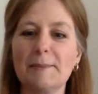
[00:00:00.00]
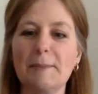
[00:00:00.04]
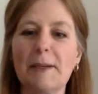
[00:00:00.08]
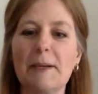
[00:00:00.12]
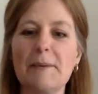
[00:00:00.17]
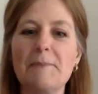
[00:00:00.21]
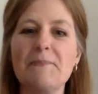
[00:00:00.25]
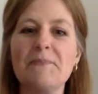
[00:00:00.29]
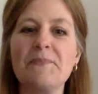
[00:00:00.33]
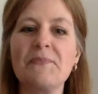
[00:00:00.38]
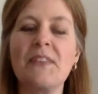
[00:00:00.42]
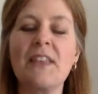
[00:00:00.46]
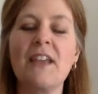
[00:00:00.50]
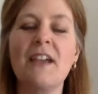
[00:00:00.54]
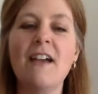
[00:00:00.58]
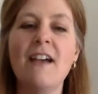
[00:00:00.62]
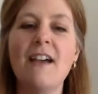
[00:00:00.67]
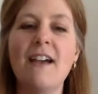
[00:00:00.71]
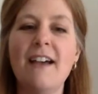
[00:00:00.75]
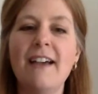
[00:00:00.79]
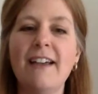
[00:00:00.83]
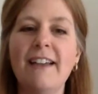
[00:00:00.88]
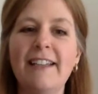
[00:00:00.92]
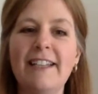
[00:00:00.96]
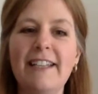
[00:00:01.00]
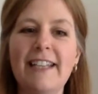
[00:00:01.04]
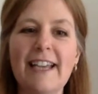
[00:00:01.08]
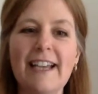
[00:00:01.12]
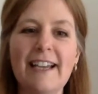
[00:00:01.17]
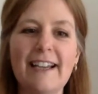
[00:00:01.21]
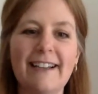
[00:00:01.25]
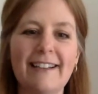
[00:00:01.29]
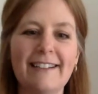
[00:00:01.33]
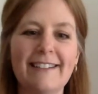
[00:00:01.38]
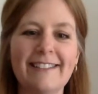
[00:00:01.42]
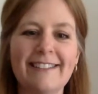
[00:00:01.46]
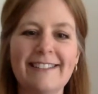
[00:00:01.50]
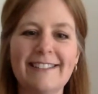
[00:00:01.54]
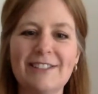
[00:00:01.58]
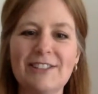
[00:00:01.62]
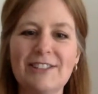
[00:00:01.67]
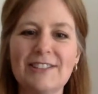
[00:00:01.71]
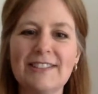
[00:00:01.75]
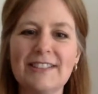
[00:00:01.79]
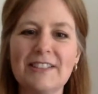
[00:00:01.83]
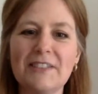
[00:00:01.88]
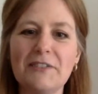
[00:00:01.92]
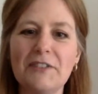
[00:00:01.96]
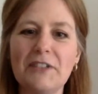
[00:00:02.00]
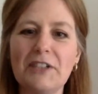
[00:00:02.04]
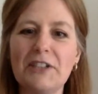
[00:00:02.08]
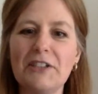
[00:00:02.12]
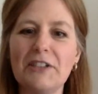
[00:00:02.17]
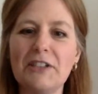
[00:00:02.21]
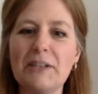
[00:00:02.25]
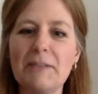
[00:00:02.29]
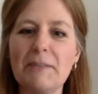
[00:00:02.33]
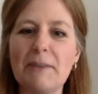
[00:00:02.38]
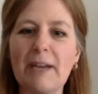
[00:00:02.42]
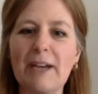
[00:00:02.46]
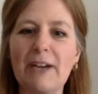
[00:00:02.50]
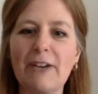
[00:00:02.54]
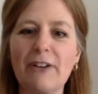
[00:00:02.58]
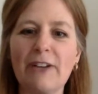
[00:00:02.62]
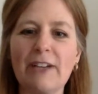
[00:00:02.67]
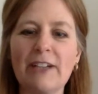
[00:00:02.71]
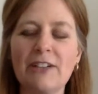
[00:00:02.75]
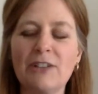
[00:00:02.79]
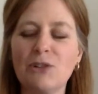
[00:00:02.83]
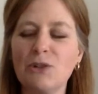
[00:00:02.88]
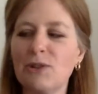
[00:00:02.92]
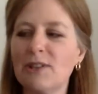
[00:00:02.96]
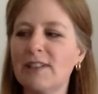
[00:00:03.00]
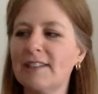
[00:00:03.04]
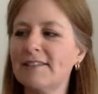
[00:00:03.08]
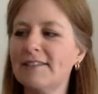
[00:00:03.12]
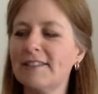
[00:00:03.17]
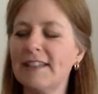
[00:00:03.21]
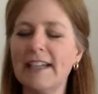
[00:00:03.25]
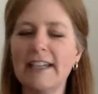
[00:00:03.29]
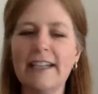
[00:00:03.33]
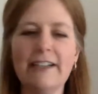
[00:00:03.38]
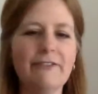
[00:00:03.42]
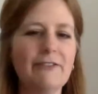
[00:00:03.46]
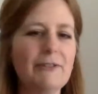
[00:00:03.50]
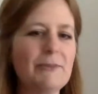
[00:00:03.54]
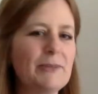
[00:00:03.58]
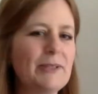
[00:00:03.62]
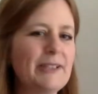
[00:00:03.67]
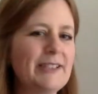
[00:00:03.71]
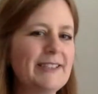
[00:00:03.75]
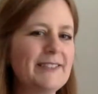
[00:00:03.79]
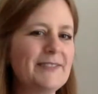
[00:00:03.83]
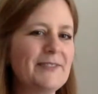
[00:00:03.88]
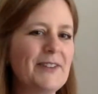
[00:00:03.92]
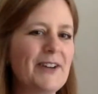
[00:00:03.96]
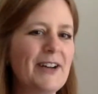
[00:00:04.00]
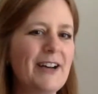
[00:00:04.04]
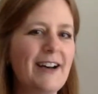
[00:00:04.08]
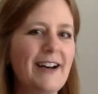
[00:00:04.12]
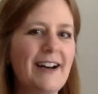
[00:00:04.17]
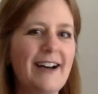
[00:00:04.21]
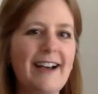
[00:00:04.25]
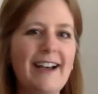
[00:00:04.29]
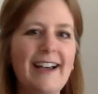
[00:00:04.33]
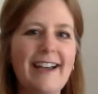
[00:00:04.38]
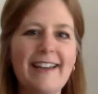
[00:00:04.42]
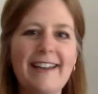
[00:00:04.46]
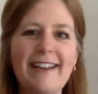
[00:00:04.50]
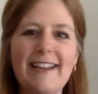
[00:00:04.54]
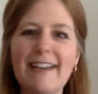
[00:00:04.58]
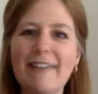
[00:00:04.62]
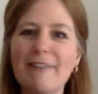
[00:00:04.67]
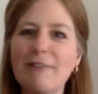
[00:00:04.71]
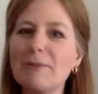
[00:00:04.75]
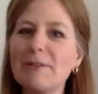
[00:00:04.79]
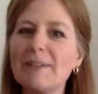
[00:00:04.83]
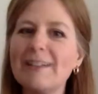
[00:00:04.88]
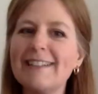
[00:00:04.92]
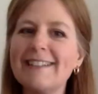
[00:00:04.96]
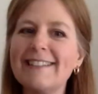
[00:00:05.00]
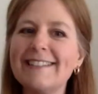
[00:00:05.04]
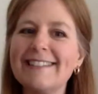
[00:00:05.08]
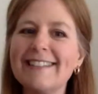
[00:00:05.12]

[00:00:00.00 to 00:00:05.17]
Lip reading: But yeah, just if you hear any background noise, everybody's fine, everybody's